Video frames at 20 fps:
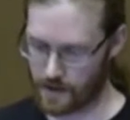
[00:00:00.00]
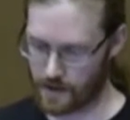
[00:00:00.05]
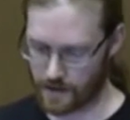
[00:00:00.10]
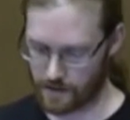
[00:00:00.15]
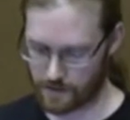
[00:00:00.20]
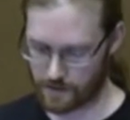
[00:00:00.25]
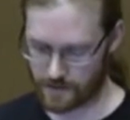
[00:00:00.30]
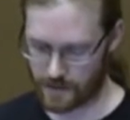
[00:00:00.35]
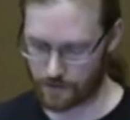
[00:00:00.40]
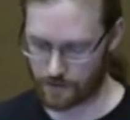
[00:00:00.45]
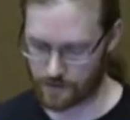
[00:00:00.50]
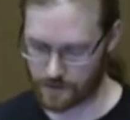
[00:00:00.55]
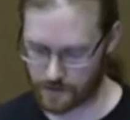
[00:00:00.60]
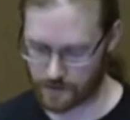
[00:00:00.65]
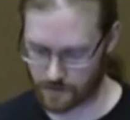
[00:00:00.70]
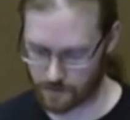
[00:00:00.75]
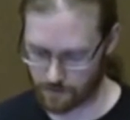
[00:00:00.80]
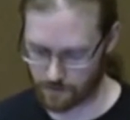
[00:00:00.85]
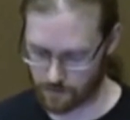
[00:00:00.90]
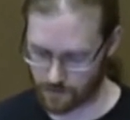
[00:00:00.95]
and stuff
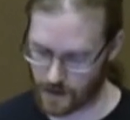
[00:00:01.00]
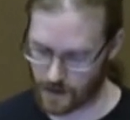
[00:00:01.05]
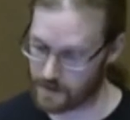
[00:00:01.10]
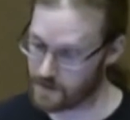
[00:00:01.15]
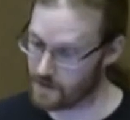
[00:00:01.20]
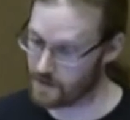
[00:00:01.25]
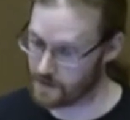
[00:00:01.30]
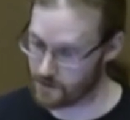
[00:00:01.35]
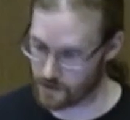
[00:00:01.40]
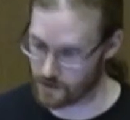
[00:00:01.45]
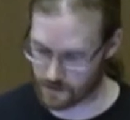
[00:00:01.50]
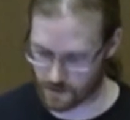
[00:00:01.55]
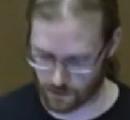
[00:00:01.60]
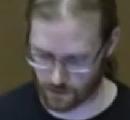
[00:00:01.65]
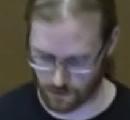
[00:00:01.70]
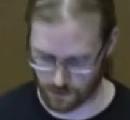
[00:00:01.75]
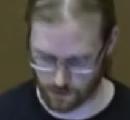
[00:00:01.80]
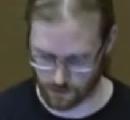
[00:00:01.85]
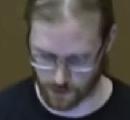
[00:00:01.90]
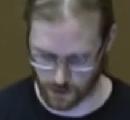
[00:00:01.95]
is ideally just
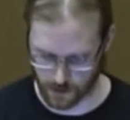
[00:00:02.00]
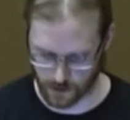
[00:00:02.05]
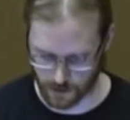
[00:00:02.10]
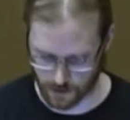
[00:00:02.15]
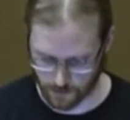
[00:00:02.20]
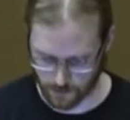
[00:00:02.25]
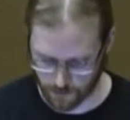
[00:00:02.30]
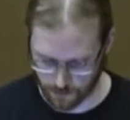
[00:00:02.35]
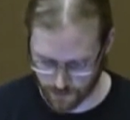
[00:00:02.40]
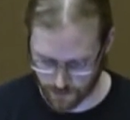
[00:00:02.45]
going to work.